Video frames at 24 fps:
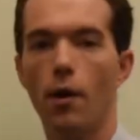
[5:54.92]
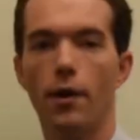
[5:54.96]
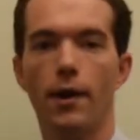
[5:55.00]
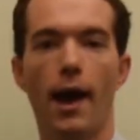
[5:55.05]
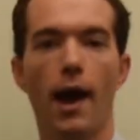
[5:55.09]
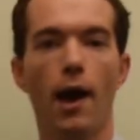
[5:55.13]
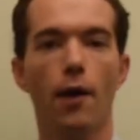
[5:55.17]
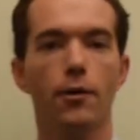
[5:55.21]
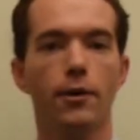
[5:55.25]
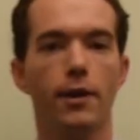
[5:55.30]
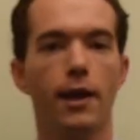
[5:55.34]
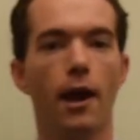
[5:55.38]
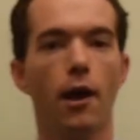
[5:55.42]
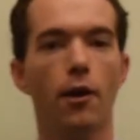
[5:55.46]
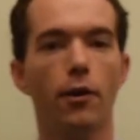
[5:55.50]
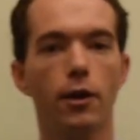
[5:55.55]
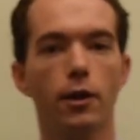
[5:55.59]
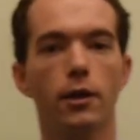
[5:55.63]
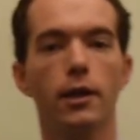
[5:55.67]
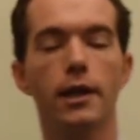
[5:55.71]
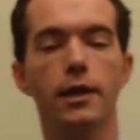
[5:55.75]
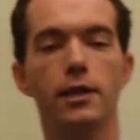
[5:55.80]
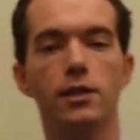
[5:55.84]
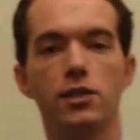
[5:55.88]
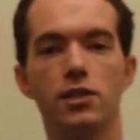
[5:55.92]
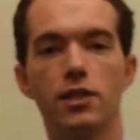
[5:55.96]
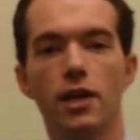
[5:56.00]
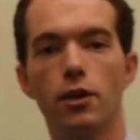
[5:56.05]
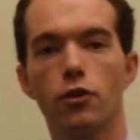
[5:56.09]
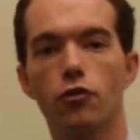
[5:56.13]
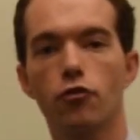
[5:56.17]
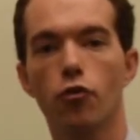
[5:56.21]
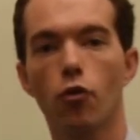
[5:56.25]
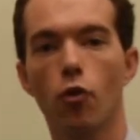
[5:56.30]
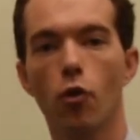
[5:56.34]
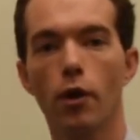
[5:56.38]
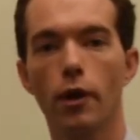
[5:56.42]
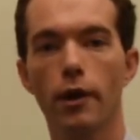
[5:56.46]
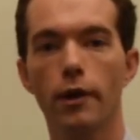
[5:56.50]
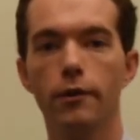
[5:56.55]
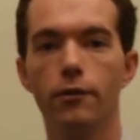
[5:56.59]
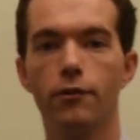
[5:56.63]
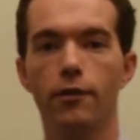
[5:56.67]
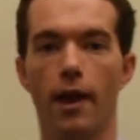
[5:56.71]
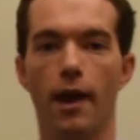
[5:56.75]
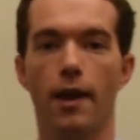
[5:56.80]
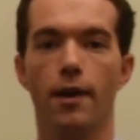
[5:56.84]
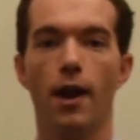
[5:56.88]
on how to calculate
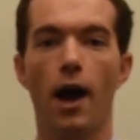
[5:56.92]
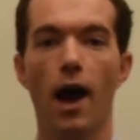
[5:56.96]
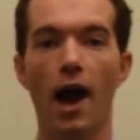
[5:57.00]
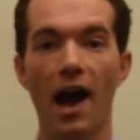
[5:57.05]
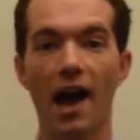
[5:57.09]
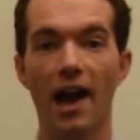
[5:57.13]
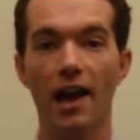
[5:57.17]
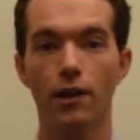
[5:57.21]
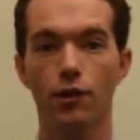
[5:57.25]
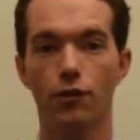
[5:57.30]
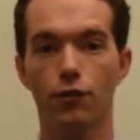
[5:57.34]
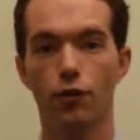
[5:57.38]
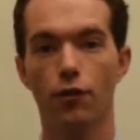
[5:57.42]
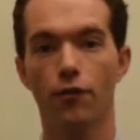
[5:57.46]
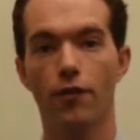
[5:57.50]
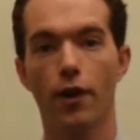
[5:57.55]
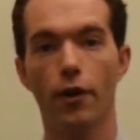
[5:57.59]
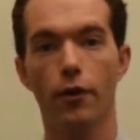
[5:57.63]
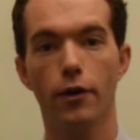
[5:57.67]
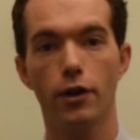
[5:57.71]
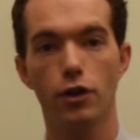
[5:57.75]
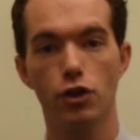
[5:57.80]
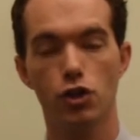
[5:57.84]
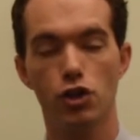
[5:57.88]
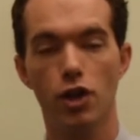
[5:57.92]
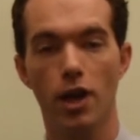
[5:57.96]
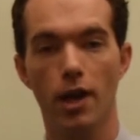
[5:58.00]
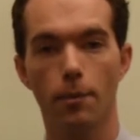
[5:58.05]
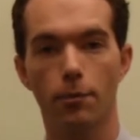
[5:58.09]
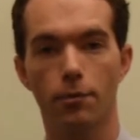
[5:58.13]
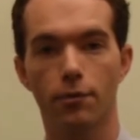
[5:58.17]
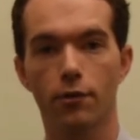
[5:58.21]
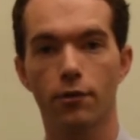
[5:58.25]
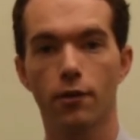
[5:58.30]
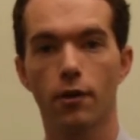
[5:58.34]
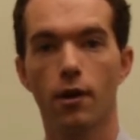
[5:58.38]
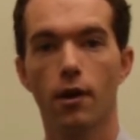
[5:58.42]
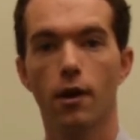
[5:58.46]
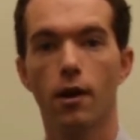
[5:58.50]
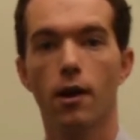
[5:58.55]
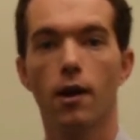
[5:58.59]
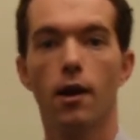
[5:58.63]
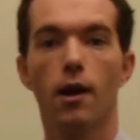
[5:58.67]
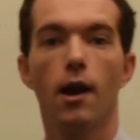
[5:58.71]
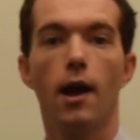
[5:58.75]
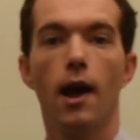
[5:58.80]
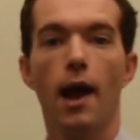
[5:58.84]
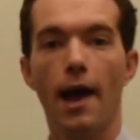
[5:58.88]
centroids and eyes for various shapes.
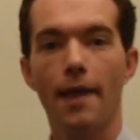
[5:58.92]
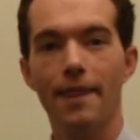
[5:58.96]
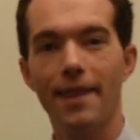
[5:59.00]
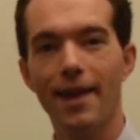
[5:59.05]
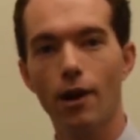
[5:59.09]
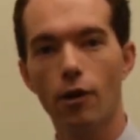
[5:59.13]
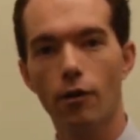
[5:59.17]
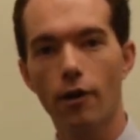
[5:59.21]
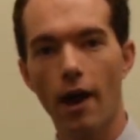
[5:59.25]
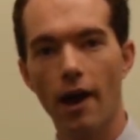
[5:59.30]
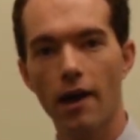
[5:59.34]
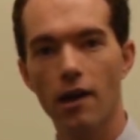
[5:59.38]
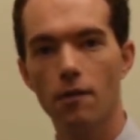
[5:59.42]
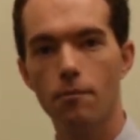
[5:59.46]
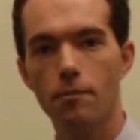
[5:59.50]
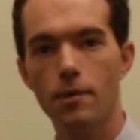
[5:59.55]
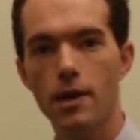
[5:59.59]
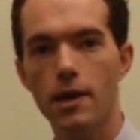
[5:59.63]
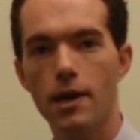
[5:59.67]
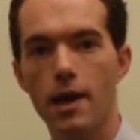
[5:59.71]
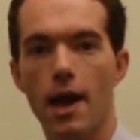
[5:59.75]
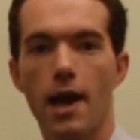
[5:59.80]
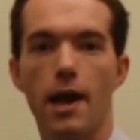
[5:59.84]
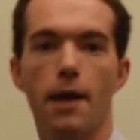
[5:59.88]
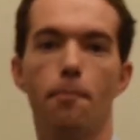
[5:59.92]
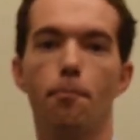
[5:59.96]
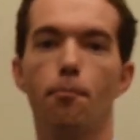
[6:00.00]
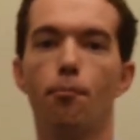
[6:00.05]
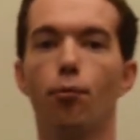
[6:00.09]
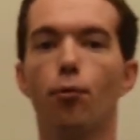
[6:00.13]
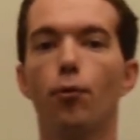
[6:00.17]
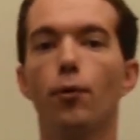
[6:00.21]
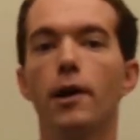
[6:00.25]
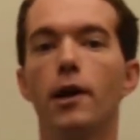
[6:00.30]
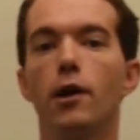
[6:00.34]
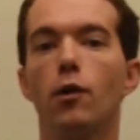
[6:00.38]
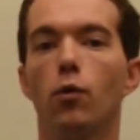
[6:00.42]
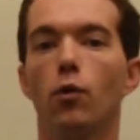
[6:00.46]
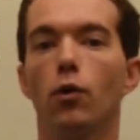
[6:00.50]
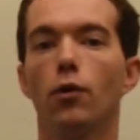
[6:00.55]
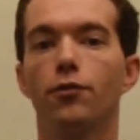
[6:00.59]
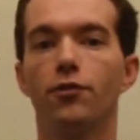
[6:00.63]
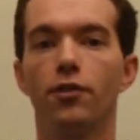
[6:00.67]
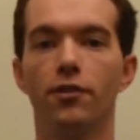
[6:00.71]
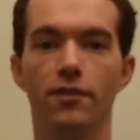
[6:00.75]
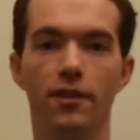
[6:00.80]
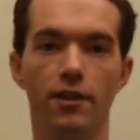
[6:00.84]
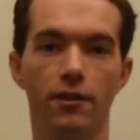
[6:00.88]
And that'll kind of be a
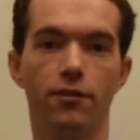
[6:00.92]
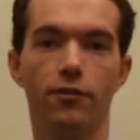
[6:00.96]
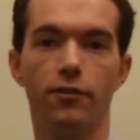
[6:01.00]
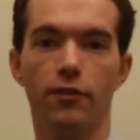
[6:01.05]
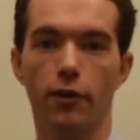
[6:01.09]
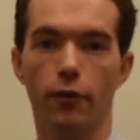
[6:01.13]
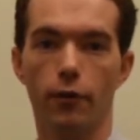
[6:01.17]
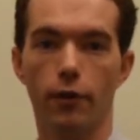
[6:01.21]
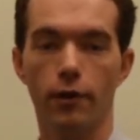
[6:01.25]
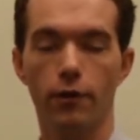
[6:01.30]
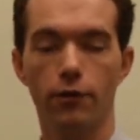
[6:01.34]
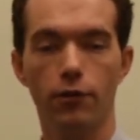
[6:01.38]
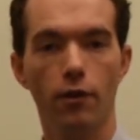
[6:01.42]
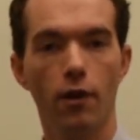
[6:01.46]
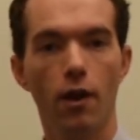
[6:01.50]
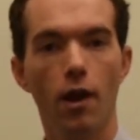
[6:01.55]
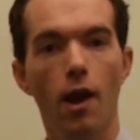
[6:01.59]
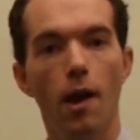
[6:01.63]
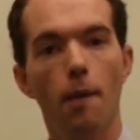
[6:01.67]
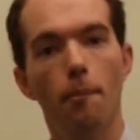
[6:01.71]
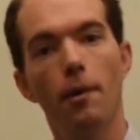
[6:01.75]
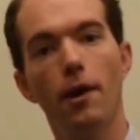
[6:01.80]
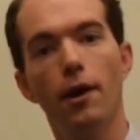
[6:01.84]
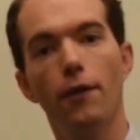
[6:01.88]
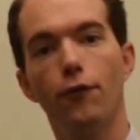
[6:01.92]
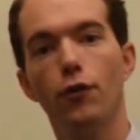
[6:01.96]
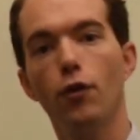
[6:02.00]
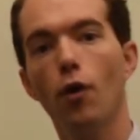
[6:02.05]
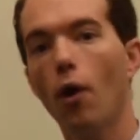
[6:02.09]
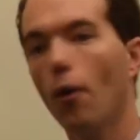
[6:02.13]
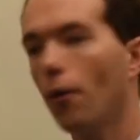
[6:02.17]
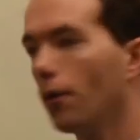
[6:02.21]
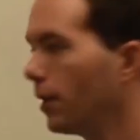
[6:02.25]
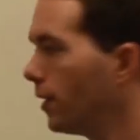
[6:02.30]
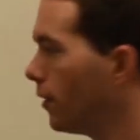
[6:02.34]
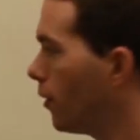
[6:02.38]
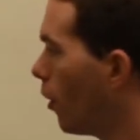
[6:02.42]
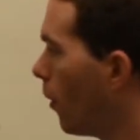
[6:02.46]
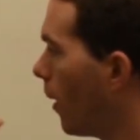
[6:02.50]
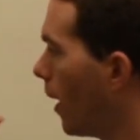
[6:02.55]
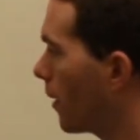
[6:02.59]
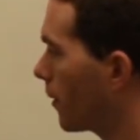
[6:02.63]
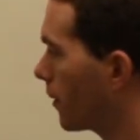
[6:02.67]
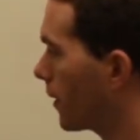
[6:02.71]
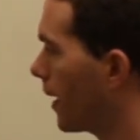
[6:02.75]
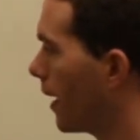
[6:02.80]
prequel to this series. But if you already know how to